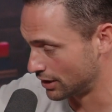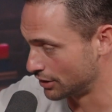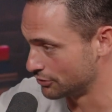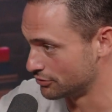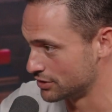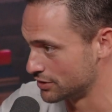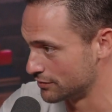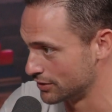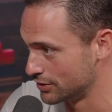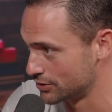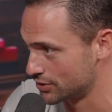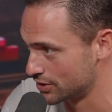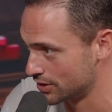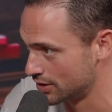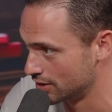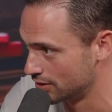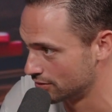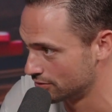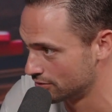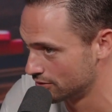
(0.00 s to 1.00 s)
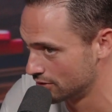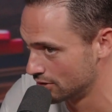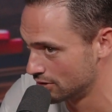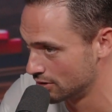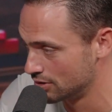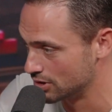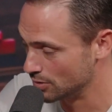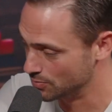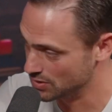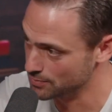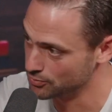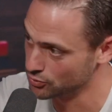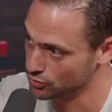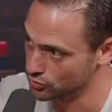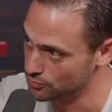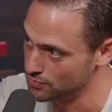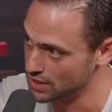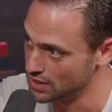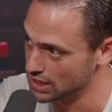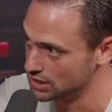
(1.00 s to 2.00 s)
hundreds of years ago, the people
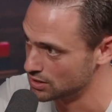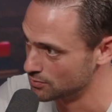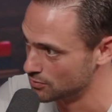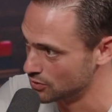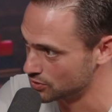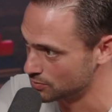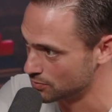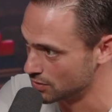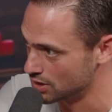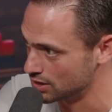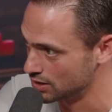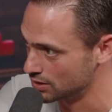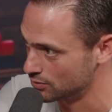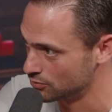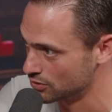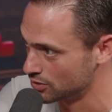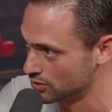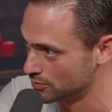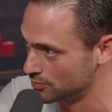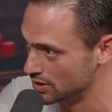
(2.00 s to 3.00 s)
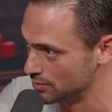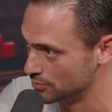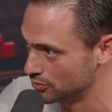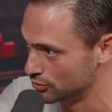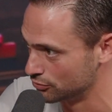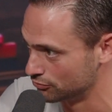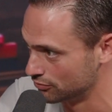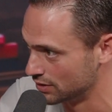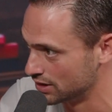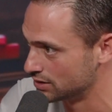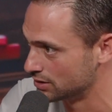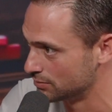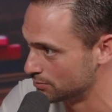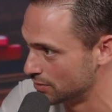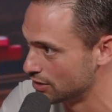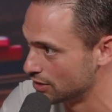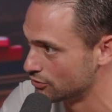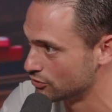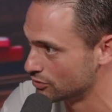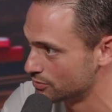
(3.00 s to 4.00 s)
who made the most money were the people who rented
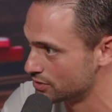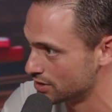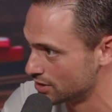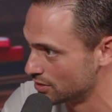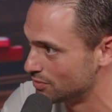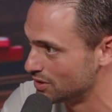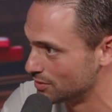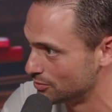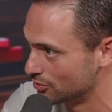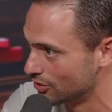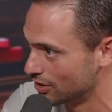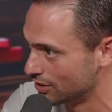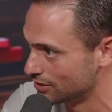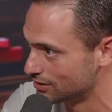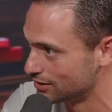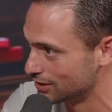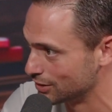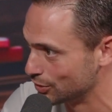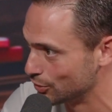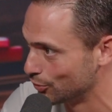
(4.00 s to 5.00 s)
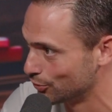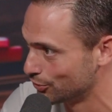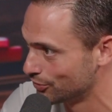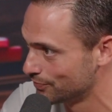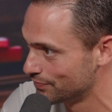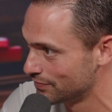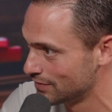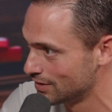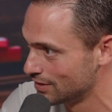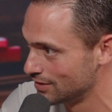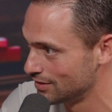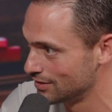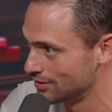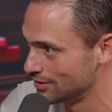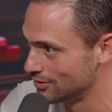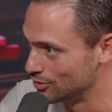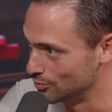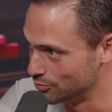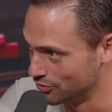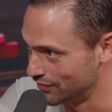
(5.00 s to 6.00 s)
bedrooms to the people hunting gold,
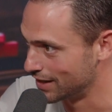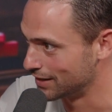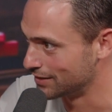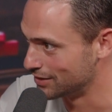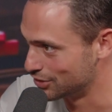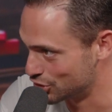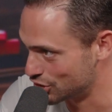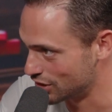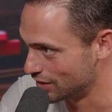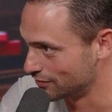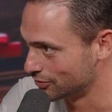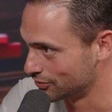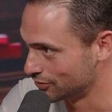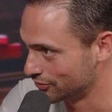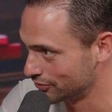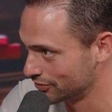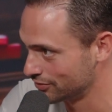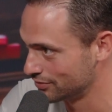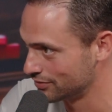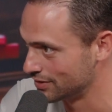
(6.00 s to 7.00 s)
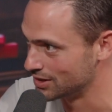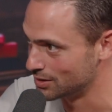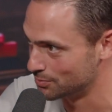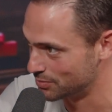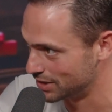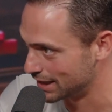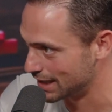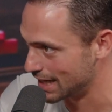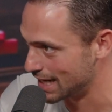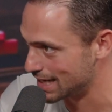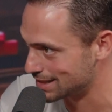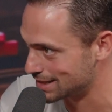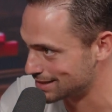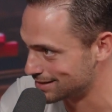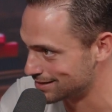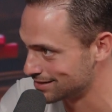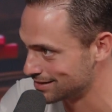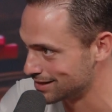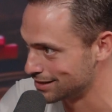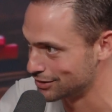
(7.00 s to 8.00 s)
who provided the shovels and the
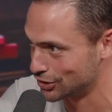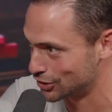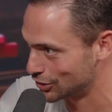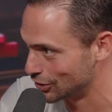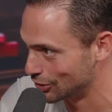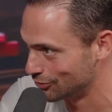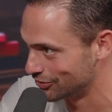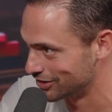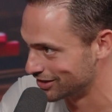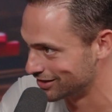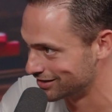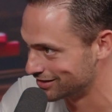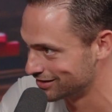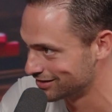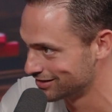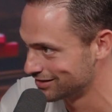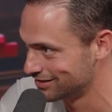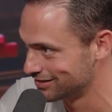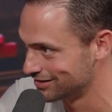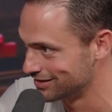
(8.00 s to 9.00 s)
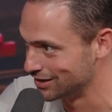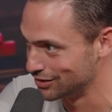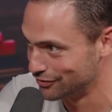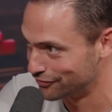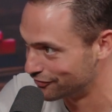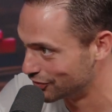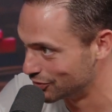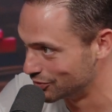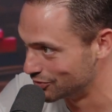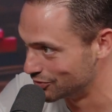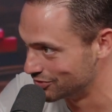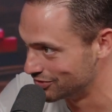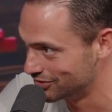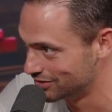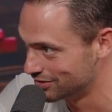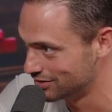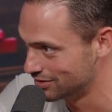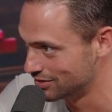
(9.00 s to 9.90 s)
pickaxes and the clothing and the food.